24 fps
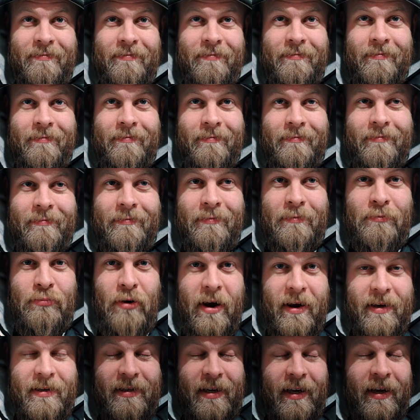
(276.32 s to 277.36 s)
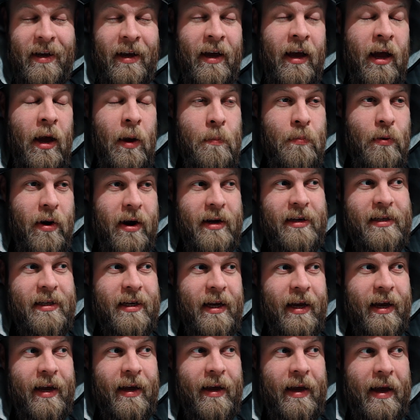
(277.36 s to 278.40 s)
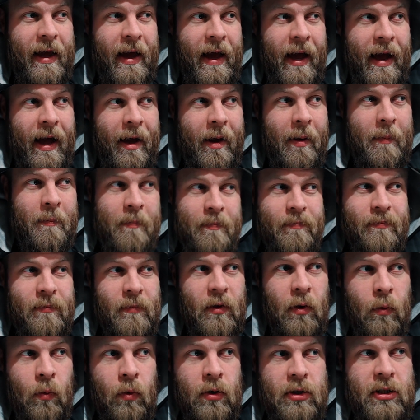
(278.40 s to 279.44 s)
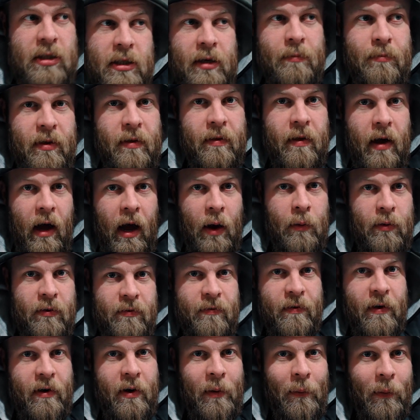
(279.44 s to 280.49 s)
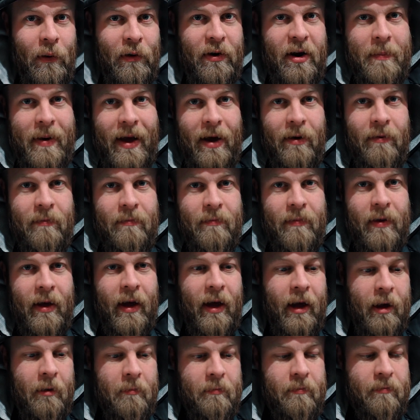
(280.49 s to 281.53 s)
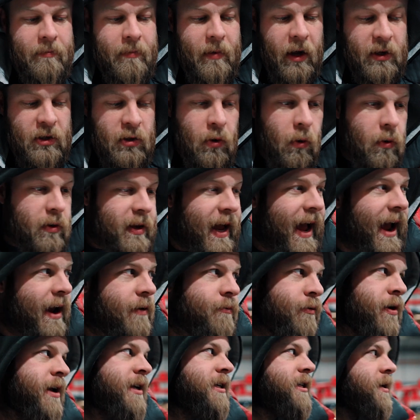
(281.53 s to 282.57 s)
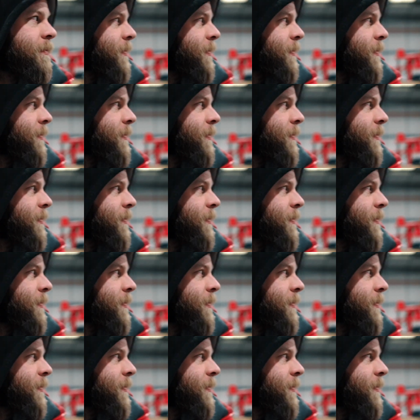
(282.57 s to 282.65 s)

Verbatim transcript: Brexit. Brexit. How has Brexit, it been? Um, was something that I was very worried about. Um, I talked at Reese